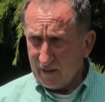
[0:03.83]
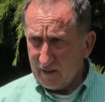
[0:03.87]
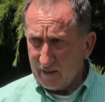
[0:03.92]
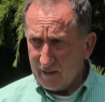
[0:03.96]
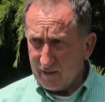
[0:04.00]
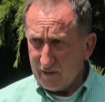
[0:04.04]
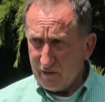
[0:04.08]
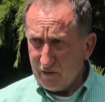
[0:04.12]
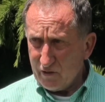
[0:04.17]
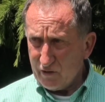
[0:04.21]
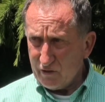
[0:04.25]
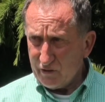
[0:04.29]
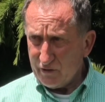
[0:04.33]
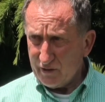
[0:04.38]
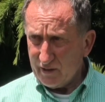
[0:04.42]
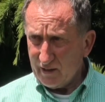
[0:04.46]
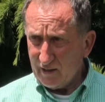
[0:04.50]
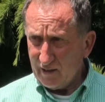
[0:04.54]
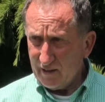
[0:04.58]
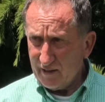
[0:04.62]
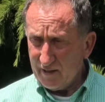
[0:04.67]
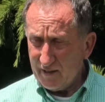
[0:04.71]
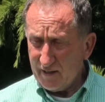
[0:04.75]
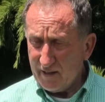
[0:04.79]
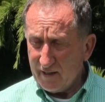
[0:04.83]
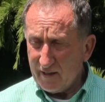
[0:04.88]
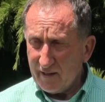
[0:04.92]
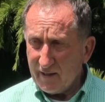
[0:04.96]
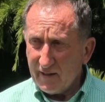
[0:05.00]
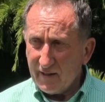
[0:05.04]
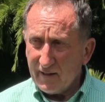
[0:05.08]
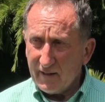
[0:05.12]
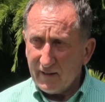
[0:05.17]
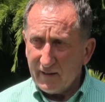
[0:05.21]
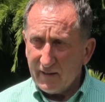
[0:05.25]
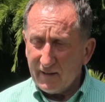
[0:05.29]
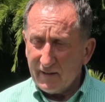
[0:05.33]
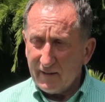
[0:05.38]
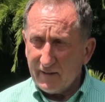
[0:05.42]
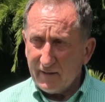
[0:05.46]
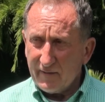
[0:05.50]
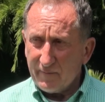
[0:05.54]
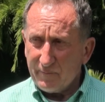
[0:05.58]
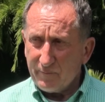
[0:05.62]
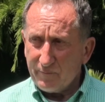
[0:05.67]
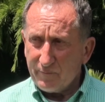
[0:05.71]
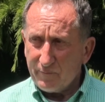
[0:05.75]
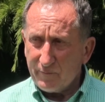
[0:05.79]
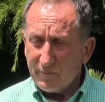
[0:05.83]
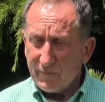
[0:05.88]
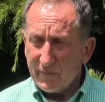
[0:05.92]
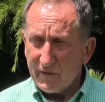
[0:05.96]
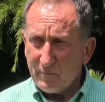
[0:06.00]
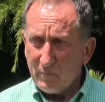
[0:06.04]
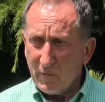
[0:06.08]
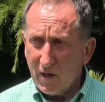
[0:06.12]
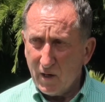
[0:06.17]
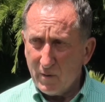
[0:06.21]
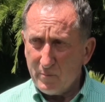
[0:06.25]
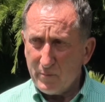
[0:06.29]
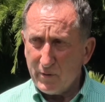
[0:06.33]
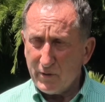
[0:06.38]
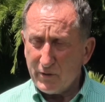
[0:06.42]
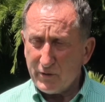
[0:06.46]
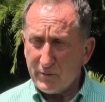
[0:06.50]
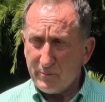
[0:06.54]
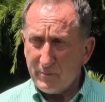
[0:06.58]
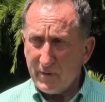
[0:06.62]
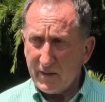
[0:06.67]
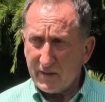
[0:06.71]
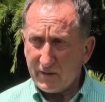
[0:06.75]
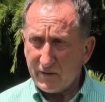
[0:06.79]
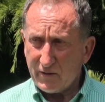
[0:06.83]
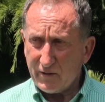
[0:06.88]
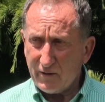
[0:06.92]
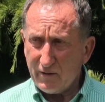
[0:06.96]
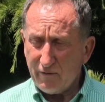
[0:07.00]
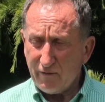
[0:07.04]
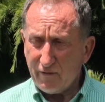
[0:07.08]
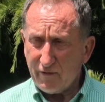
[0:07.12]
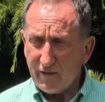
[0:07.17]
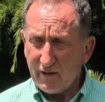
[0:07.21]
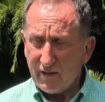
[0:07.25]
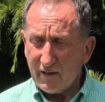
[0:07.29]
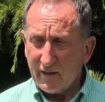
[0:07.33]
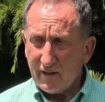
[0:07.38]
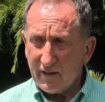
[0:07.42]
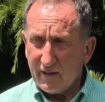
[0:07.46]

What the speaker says: in New Zealand. My perspective